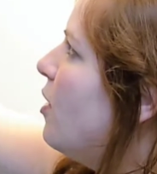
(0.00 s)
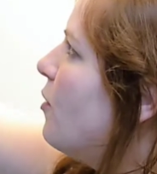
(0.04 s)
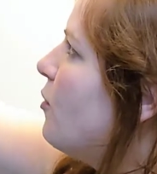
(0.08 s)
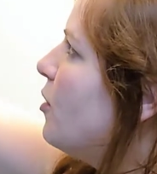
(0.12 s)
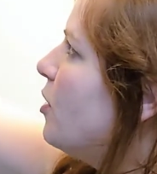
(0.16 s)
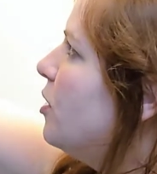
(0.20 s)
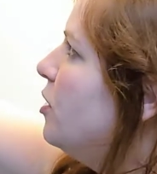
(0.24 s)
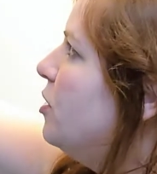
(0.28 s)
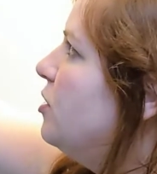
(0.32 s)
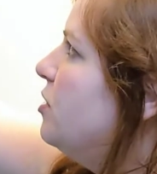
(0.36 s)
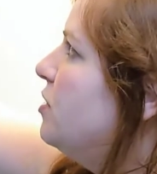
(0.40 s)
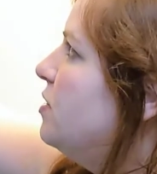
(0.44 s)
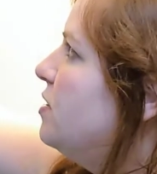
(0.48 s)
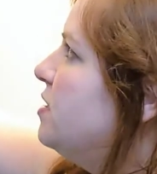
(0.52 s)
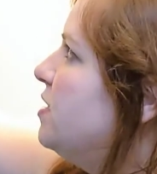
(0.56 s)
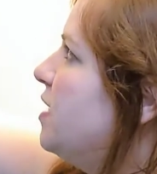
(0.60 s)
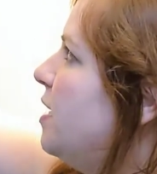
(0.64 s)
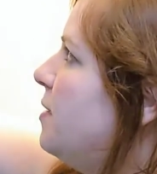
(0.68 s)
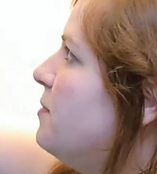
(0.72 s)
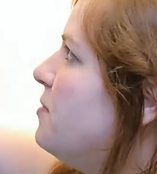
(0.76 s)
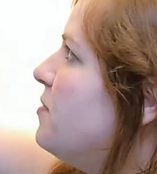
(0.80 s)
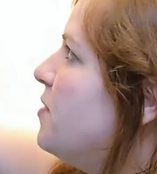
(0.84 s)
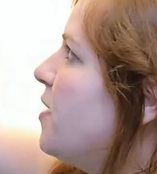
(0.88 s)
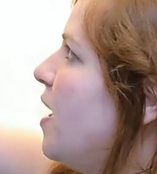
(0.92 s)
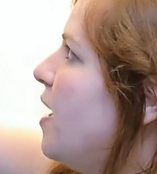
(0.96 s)
uh, we're going to do the
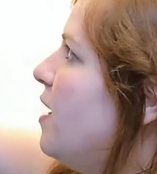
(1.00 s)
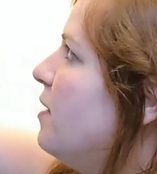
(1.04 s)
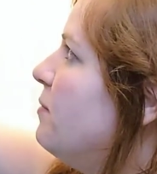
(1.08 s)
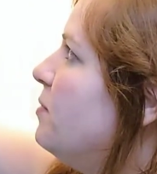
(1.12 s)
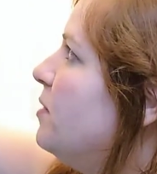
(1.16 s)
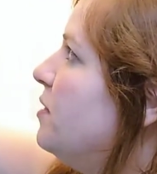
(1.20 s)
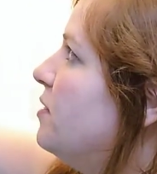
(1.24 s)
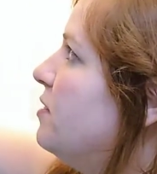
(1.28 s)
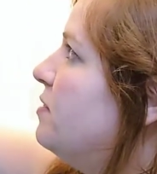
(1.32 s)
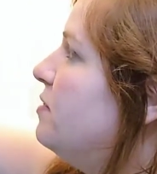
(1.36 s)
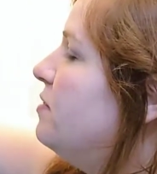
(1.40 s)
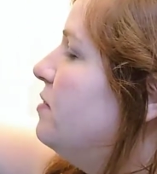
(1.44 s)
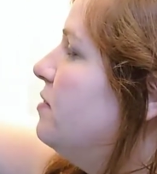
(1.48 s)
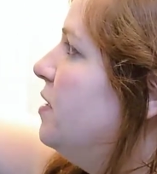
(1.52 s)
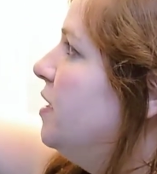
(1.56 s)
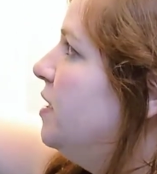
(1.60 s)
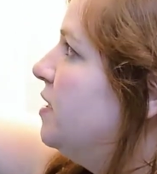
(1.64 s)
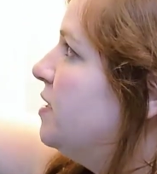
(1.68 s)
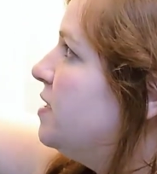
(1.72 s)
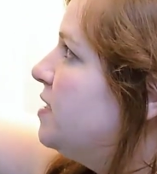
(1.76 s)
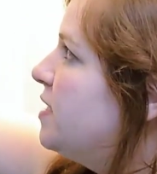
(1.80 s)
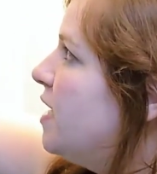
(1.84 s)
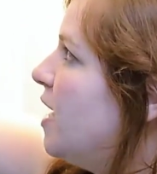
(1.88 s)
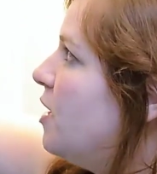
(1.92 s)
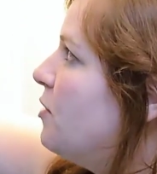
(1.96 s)
same thing, but
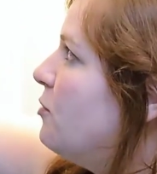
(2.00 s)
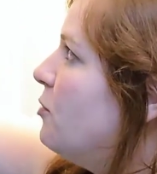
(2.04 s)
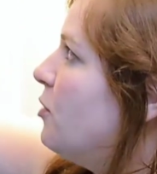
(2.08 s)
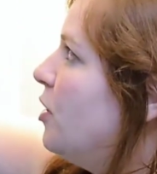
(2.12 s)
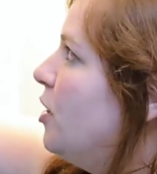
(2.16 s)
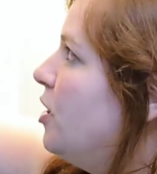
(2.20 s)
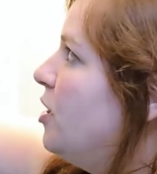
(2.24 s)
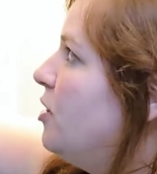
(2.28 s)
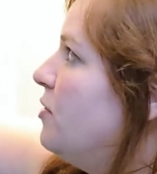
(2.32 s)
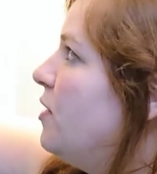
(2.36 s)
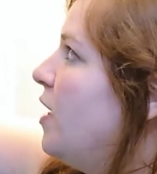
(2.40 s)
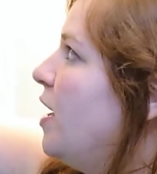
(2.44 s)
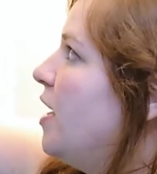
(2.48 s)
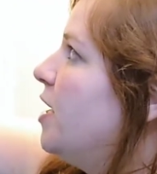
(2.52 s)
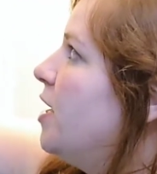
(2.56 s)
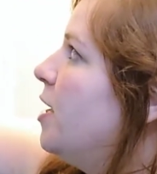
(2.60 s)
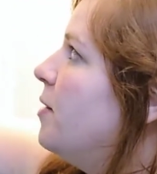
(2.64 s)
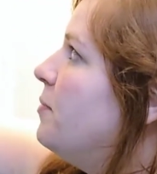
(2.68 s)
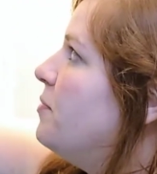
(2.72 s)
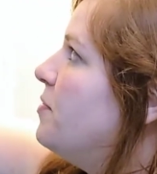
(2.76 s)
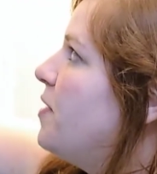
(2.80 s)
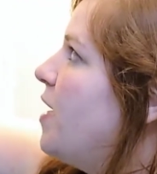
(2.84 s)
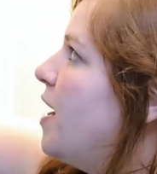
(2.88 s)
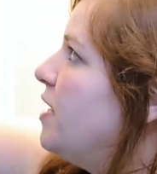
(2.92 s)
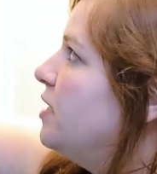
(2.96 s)
instead we're going to line
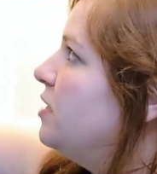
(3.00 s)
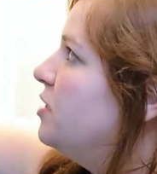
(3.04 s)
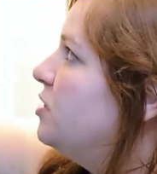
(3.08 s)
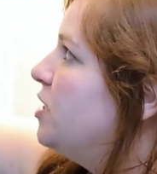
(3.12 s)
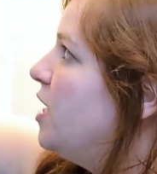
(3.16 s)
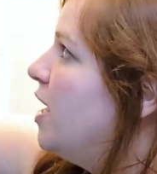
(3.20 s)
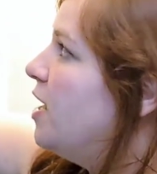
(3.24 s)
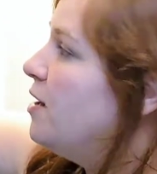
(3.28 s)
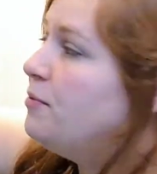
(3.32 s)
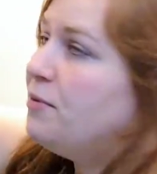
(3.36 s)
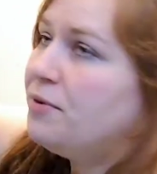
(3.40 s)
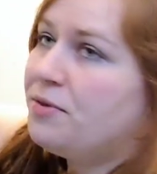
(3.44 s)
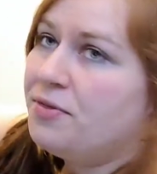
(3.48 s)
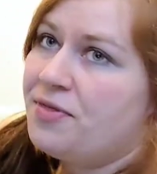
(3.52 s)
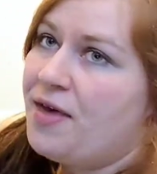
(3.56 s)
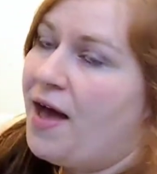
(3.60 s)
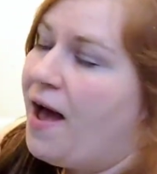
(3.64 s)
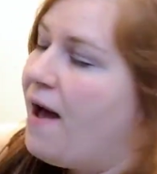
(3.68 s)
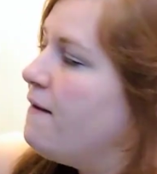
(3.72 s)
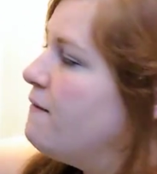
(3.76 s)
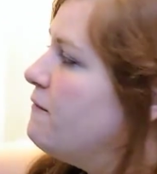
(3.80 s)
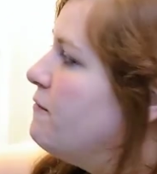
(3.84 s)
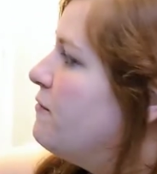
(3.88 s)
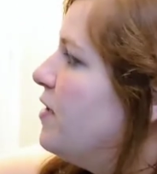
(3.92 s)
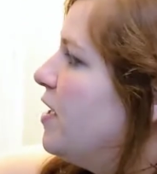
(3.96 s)
up that J with
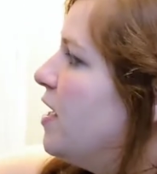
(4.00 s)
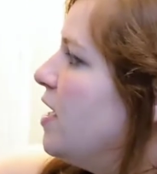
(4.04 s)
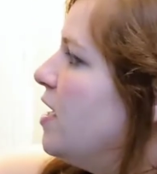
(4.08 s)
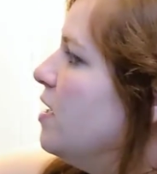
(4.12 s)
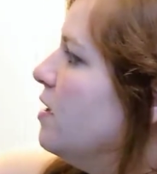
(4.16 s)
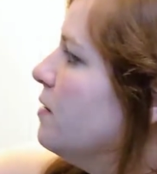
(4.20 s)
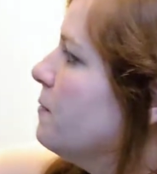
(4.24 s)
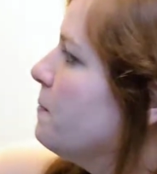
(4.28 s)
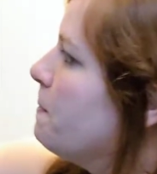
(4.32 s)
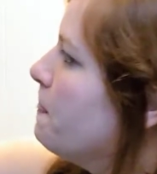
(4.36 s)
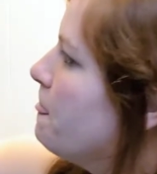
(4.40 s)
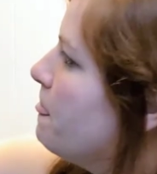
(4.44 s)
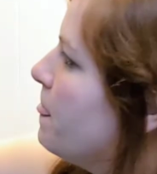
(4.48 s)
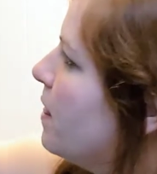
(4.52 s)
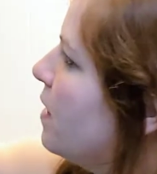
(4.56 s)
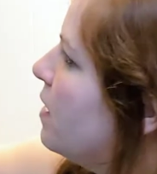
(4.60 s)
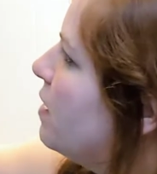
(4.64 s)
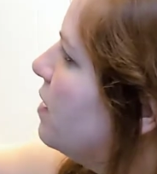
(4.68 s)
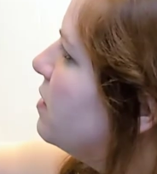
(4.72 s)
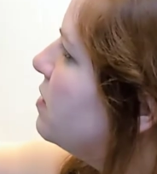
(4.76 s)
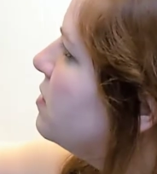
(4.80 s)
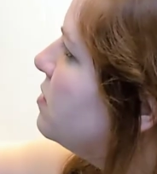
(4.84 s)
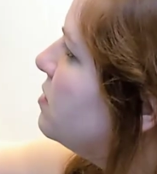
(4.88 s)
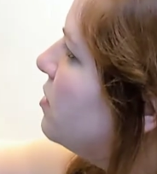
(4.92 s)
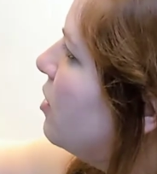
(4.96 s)
that V.
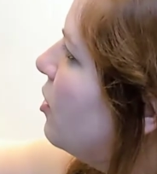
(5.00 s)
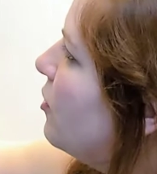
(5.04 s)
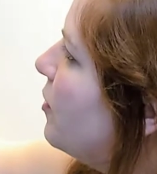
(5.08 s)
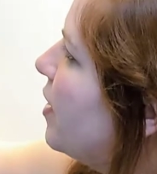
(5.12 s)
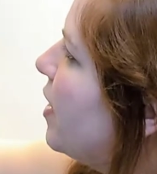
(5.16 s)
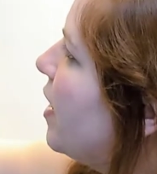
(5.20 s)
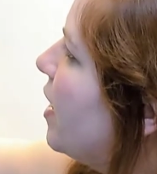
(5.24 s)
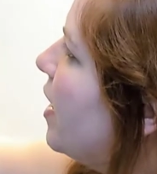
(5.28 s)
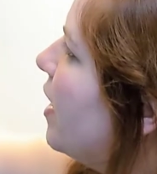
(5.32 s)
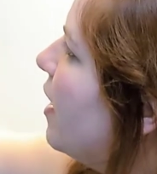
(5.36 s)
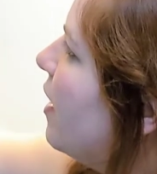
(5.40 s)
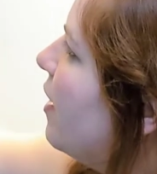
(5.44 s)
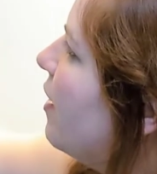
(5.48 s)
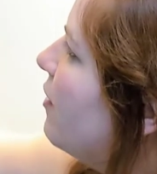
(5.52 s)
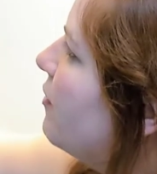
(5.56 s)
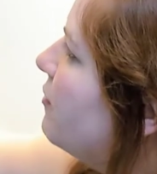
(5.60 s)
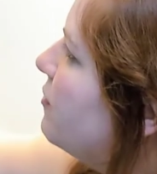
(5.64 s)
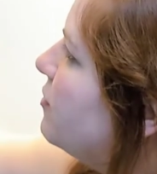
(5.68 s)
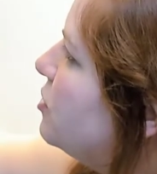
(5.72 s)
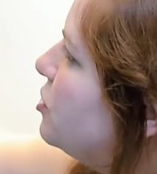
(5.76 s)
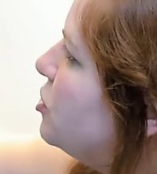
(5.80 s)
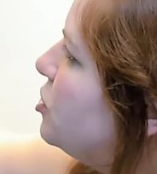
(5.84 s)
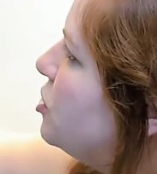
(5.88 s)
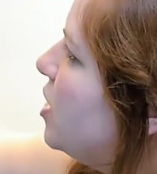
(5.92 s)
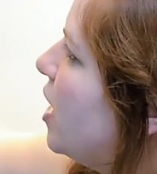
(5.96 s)
So we
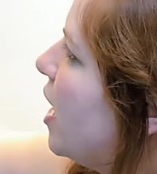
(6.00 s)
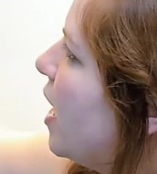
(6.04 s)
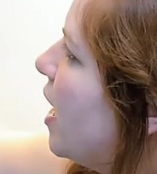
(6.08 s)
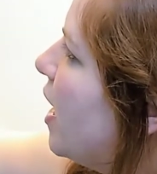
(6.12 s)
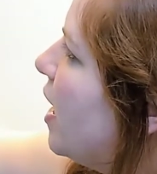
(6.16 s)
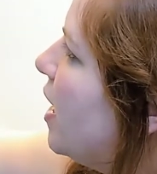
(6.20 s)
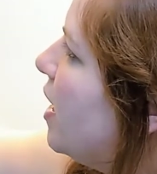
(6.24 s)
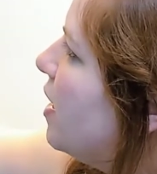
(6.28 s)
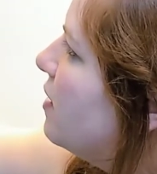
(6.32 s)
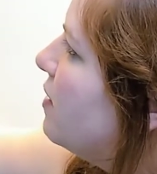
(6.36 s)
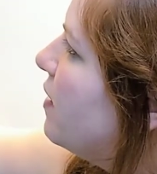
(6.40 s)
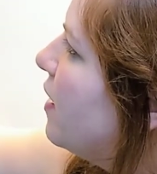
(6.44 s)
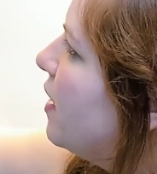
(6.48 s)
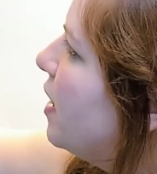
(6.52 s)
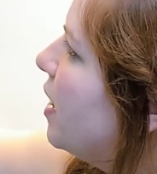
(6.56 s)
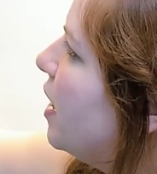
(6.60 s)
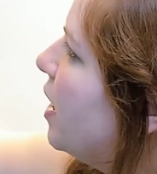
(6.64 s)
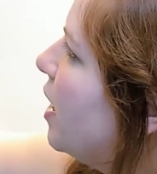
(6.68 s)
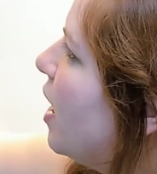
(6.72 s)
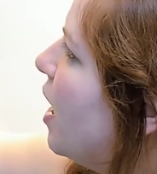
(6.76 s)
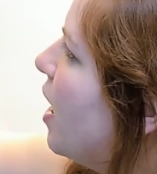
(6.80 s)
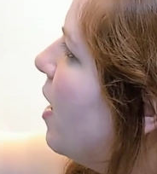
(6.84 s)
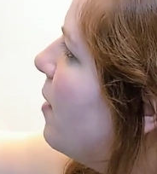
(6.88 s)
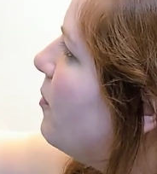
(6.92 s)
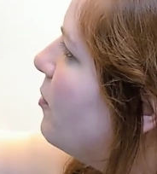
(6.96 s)
have J
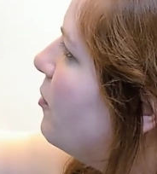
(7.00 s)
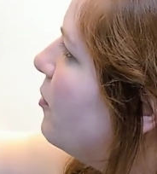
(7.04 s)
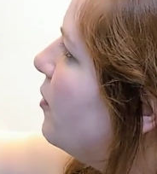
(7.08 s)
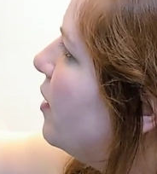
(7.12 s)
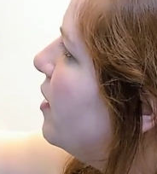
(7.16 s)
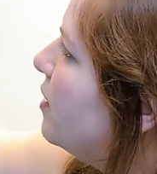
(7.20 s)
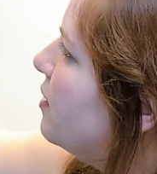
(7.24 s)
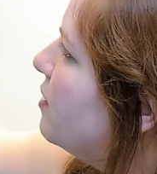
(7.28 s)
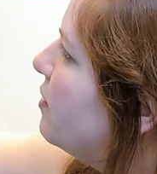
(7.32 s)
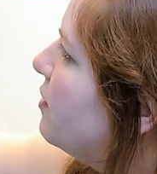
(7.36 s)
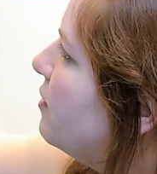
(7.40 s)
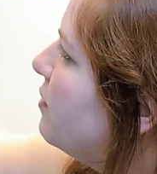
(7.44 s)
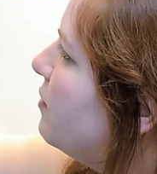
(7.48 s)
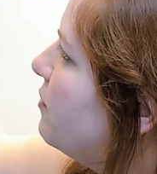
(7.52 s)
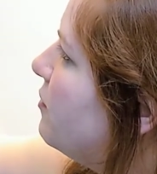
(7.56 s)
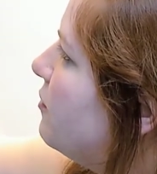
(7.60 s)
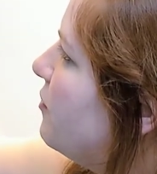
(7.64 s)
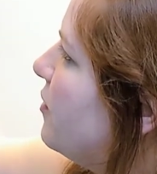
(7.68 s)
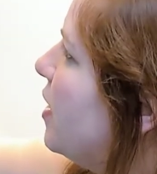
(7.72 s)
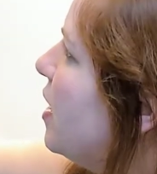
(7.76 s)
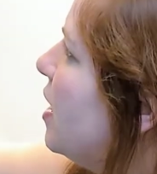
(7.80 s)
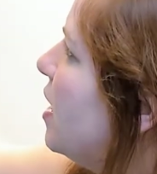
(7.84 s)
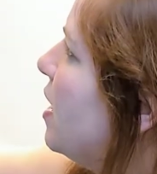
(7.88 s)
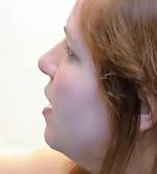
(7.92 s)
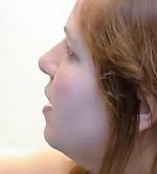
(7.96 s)
lining up with
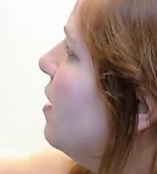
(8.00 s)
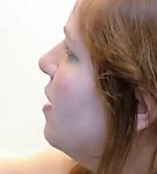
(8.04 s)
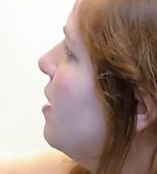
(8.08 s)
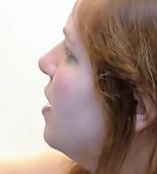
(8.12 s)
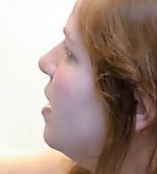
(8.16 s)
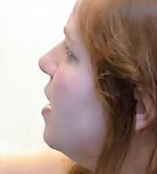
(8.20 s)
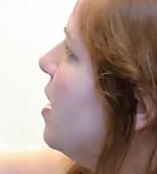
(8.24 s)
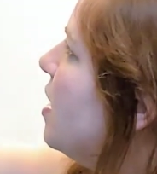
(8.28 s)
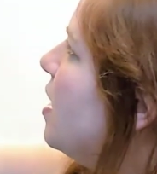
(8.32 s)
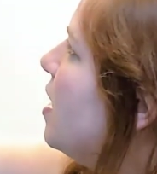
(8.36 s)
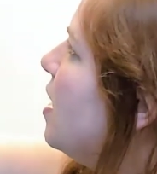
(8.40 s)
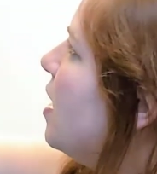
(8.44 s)
V,